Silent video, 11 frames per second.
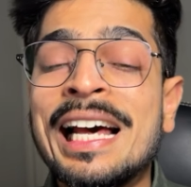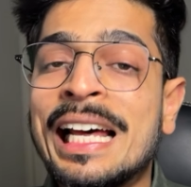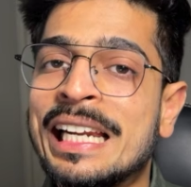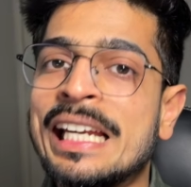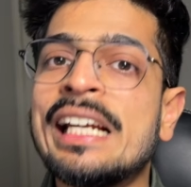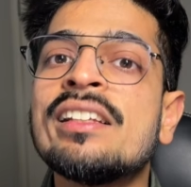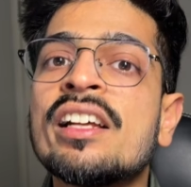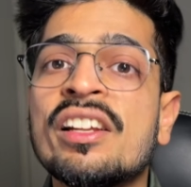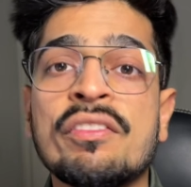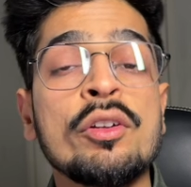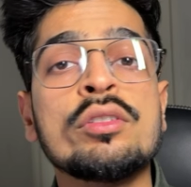read the
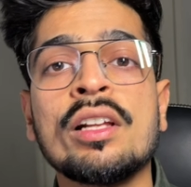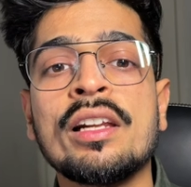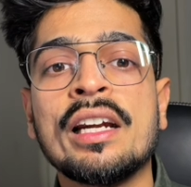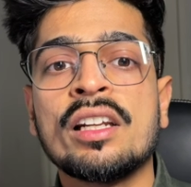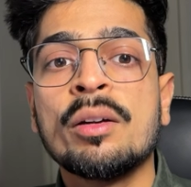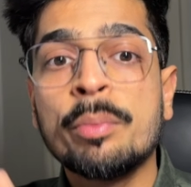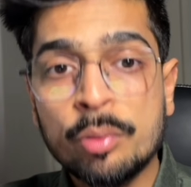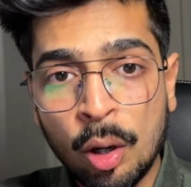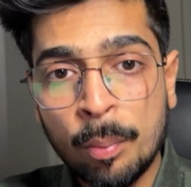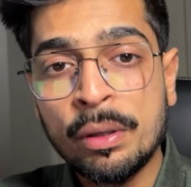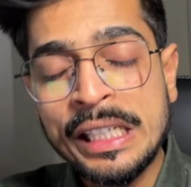refusal letter
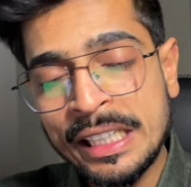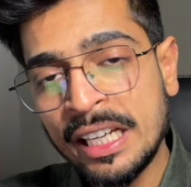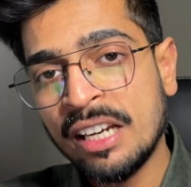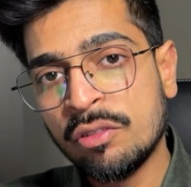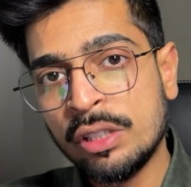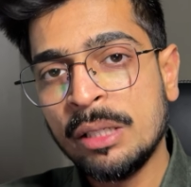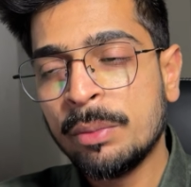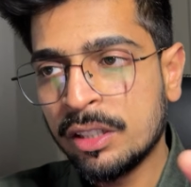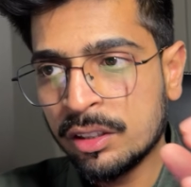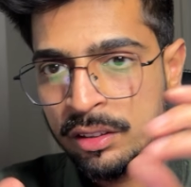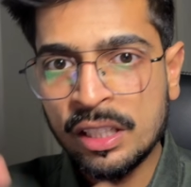properly, carefully,
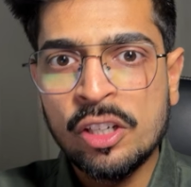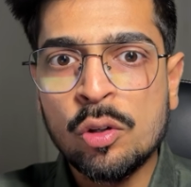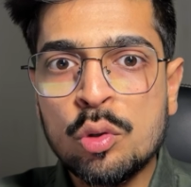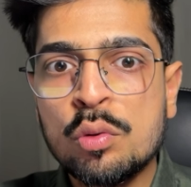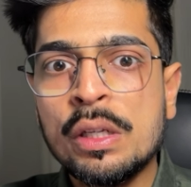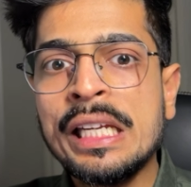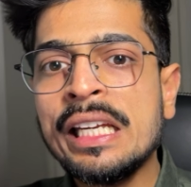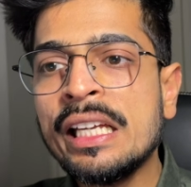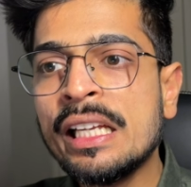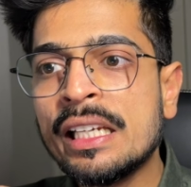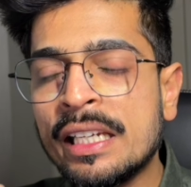because they
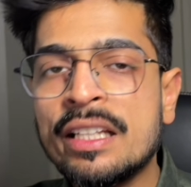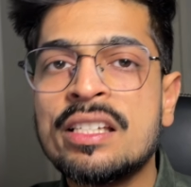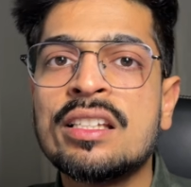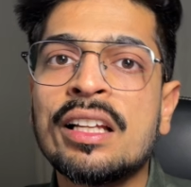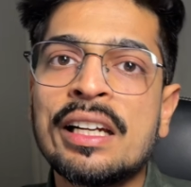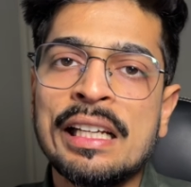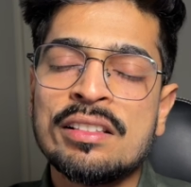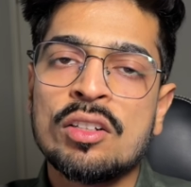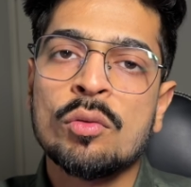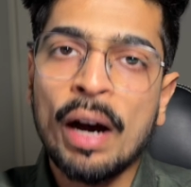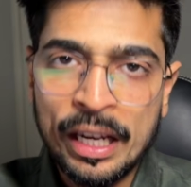usually list the
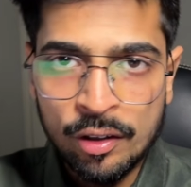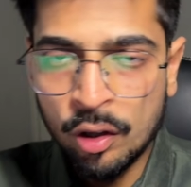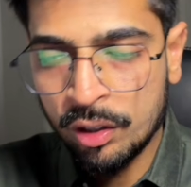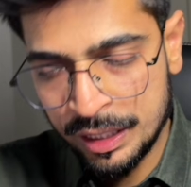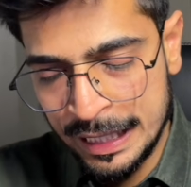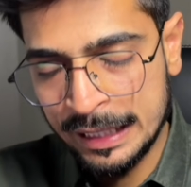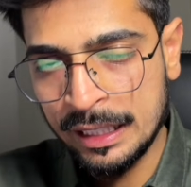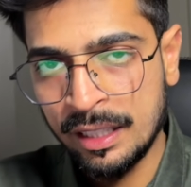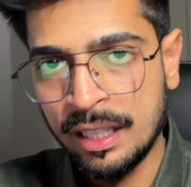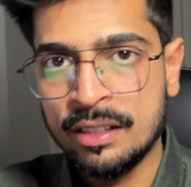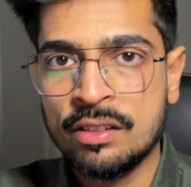reason why you got
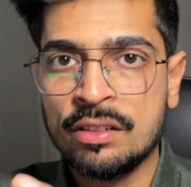rejected.